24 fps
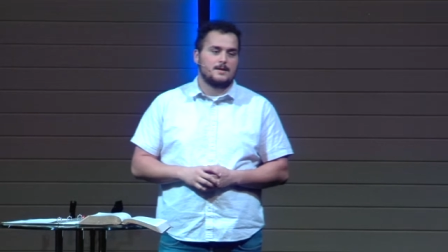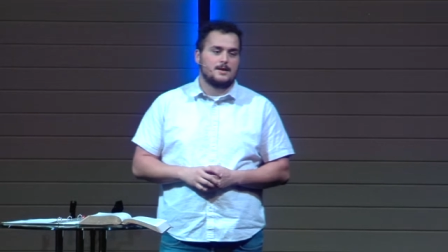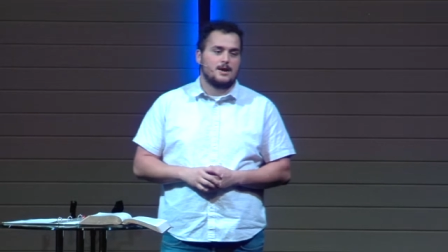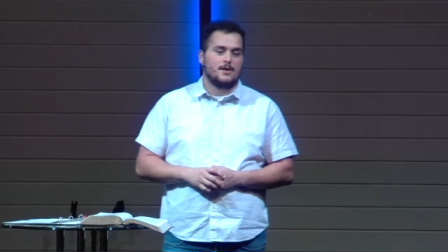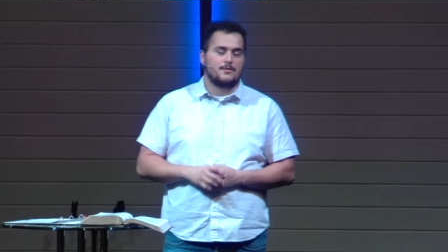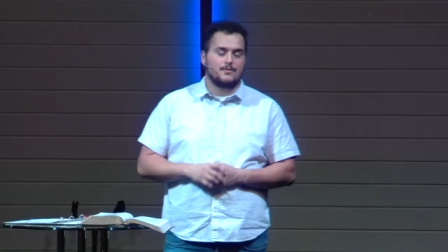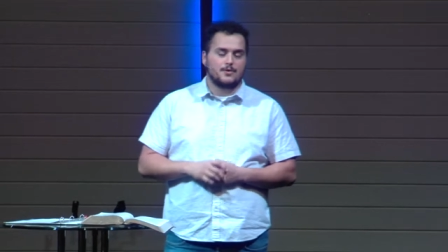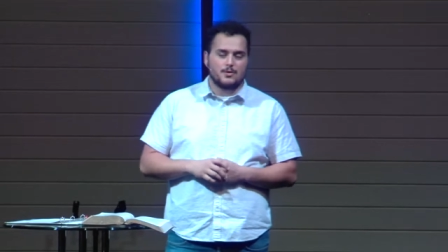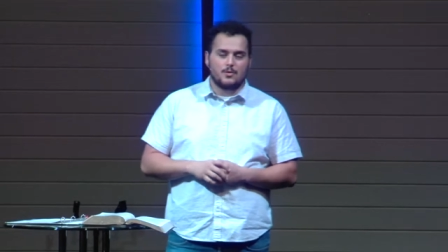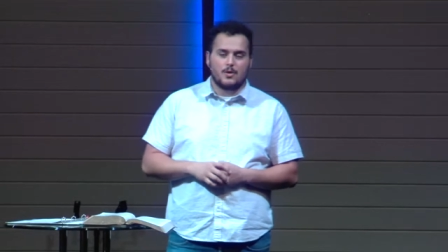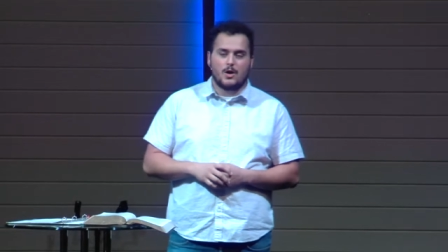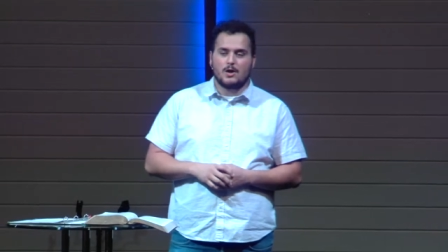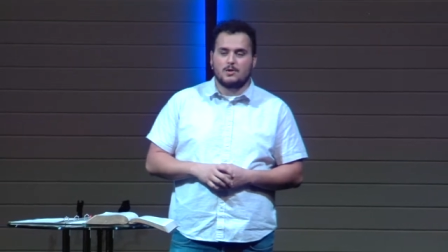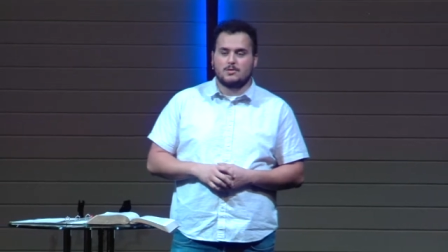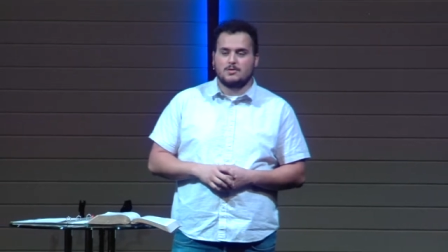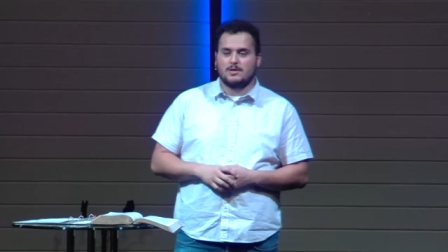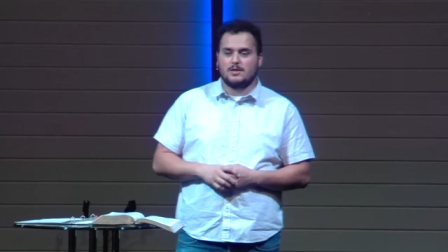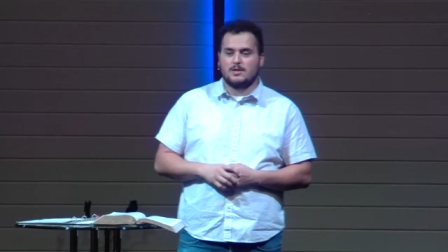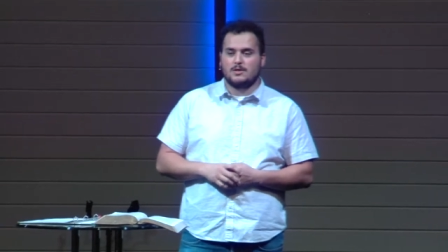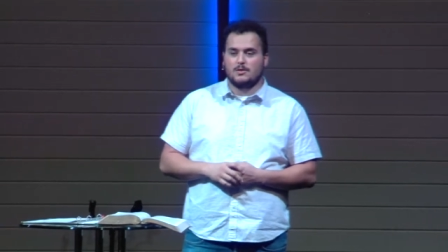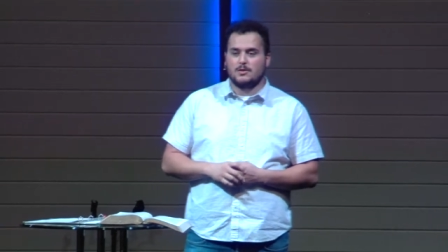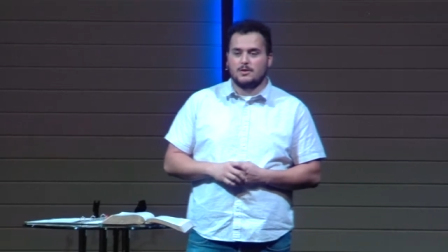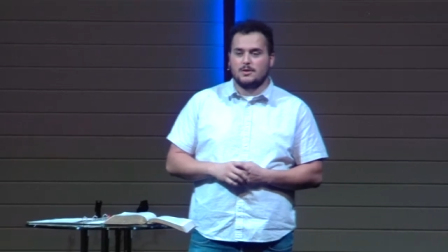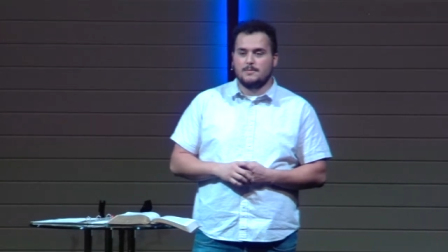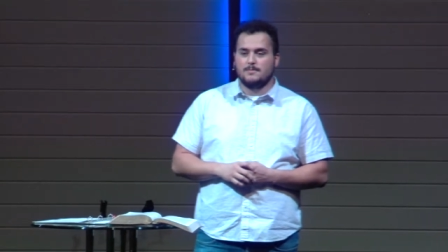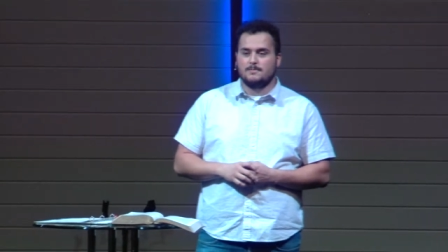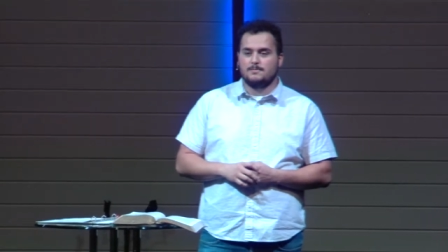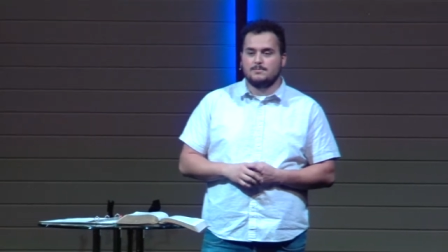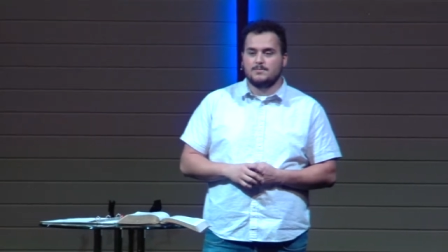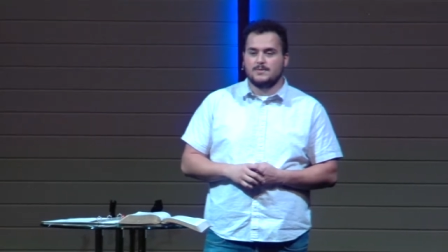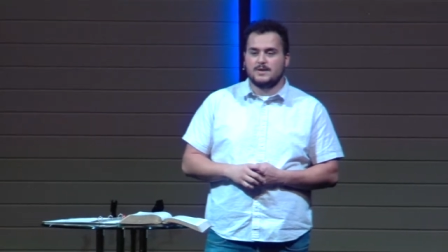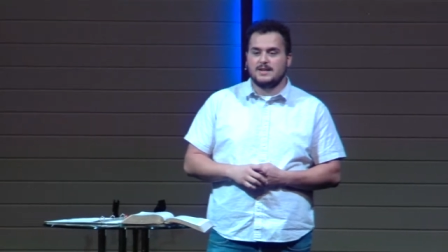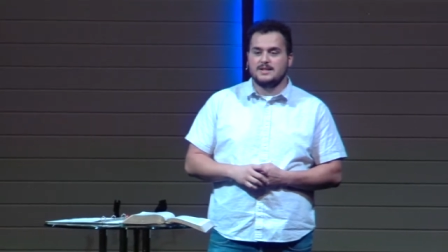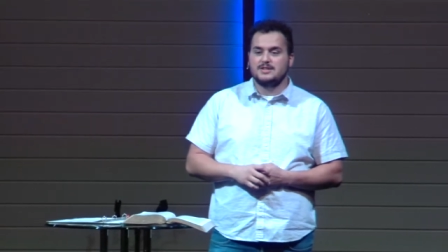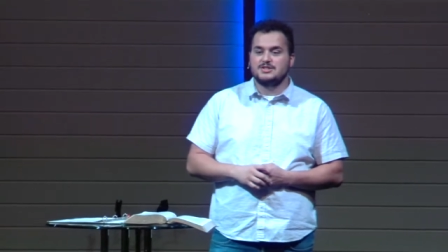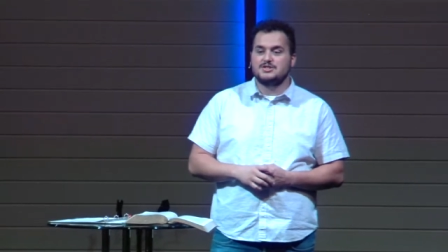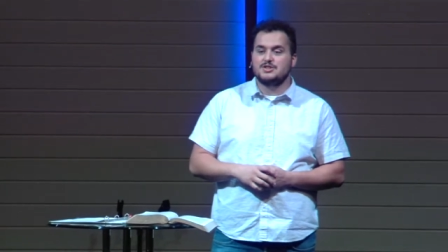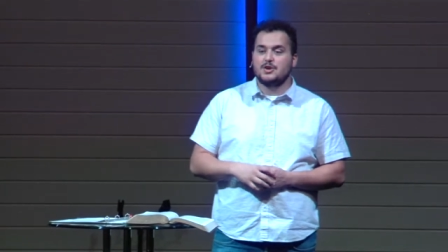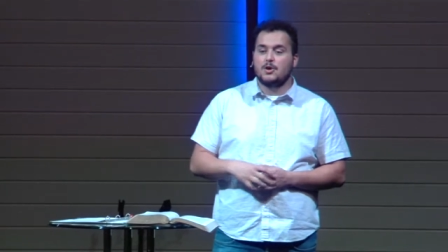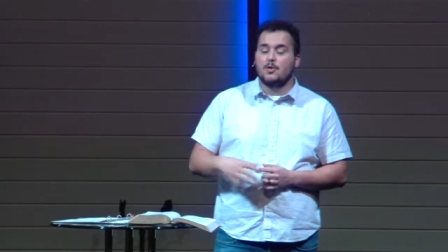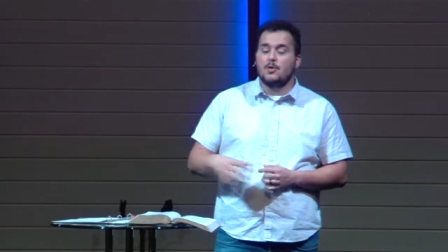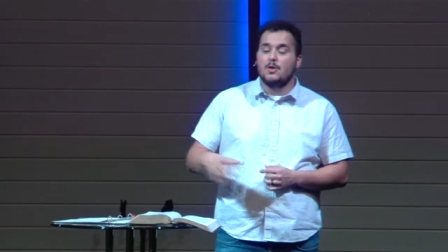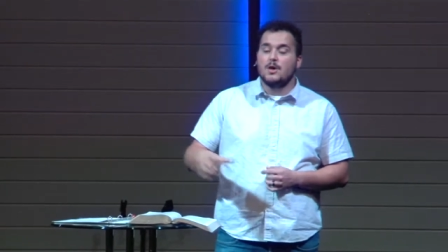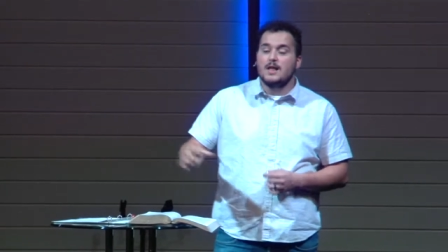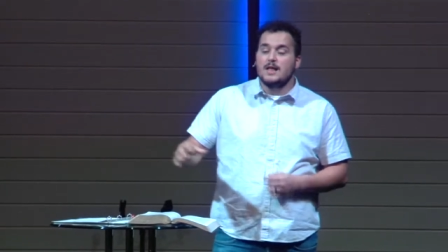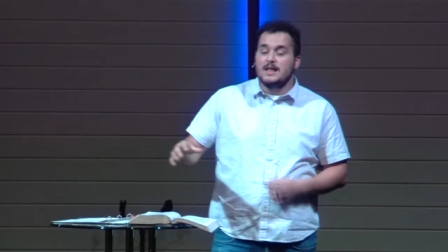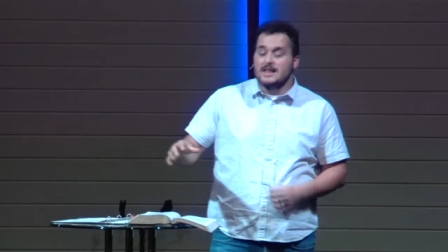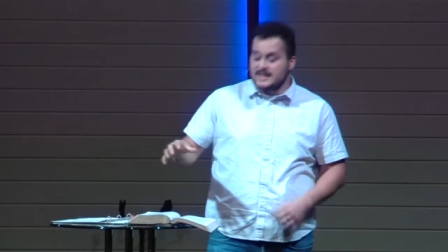of your walk with the Lord. And
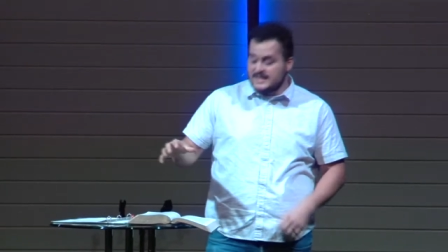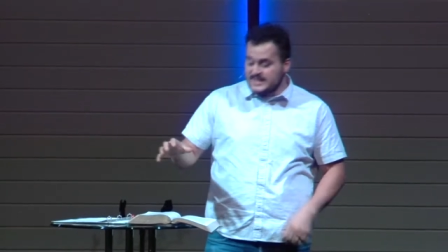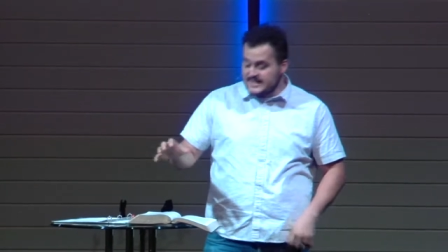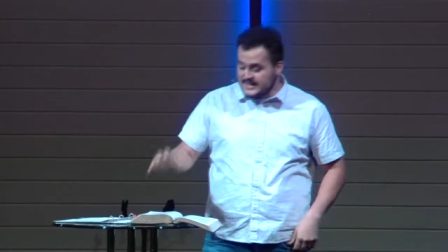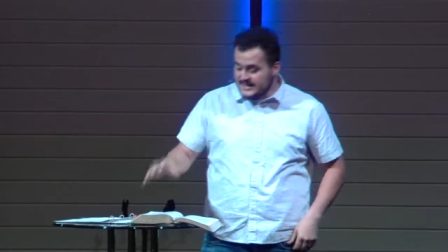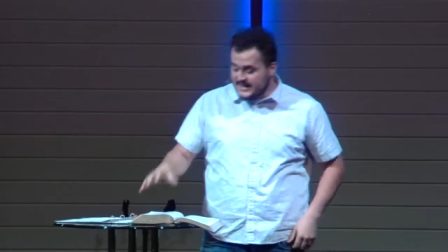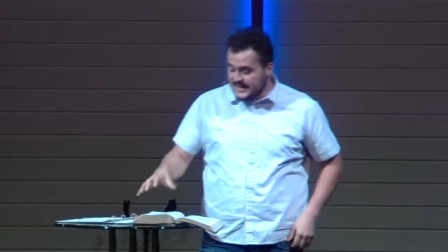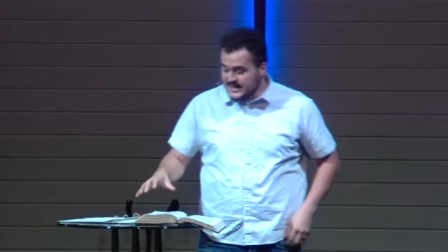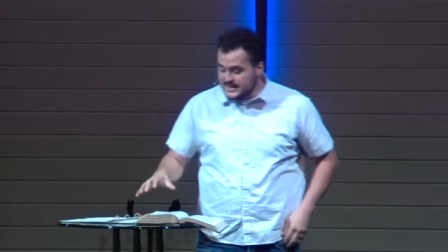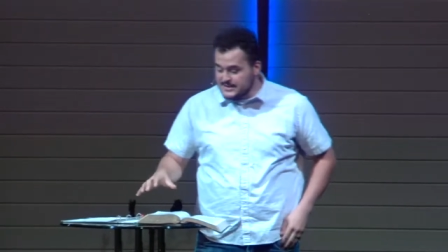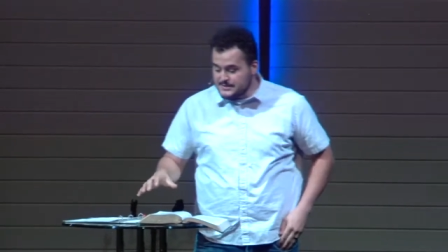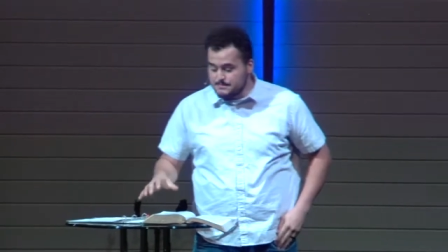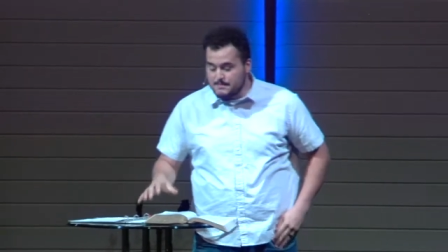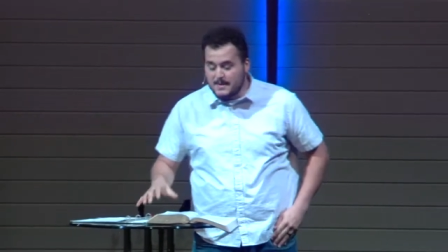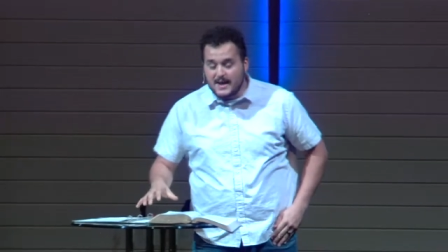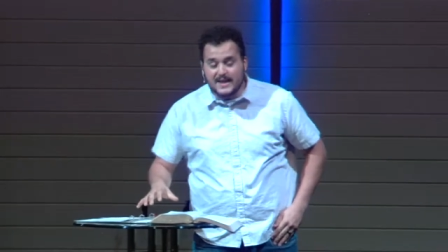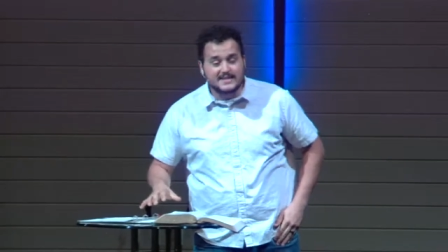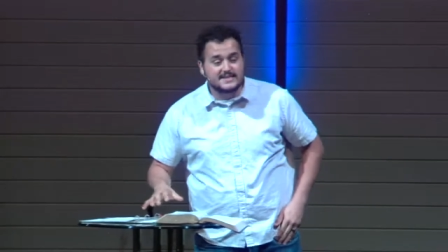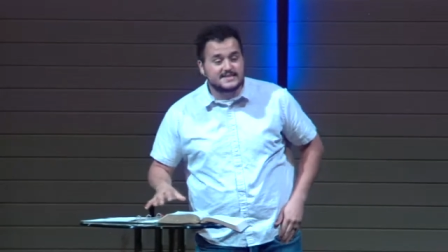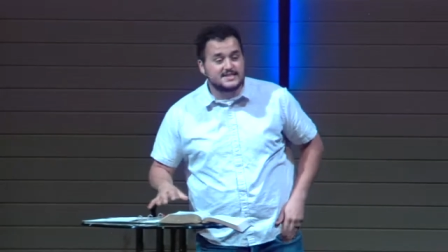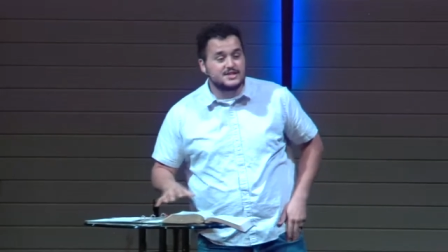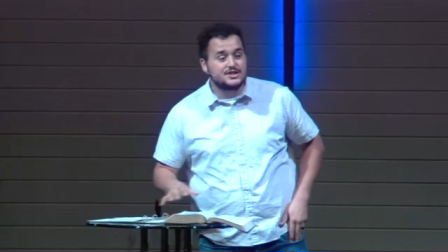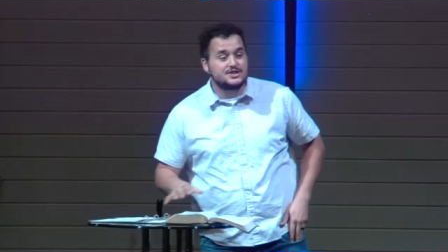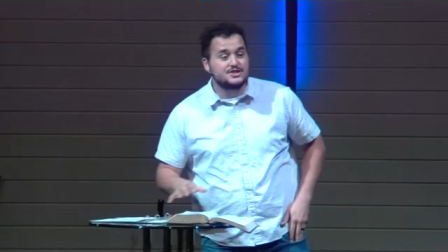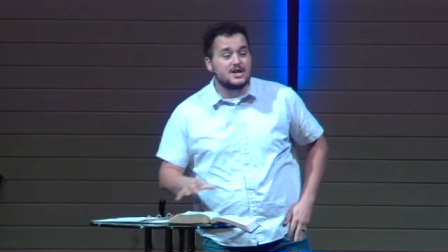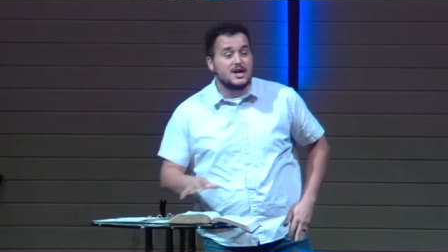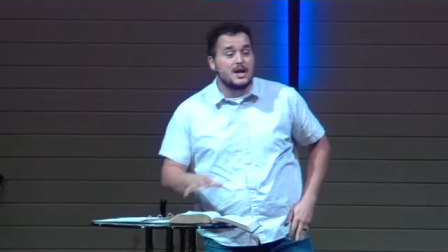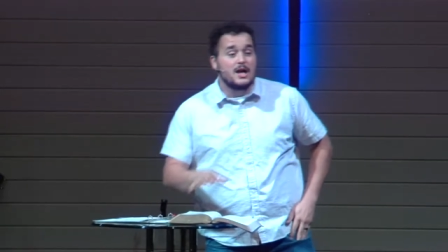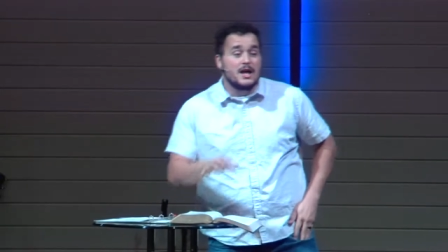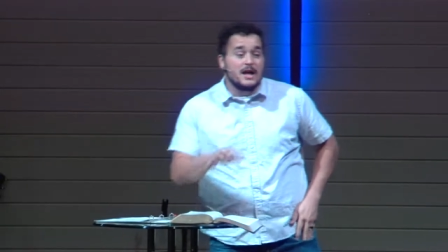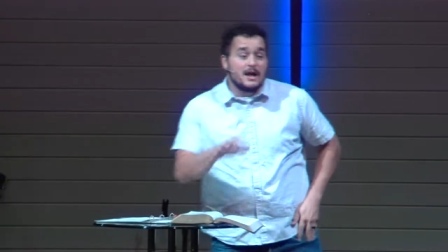so today's message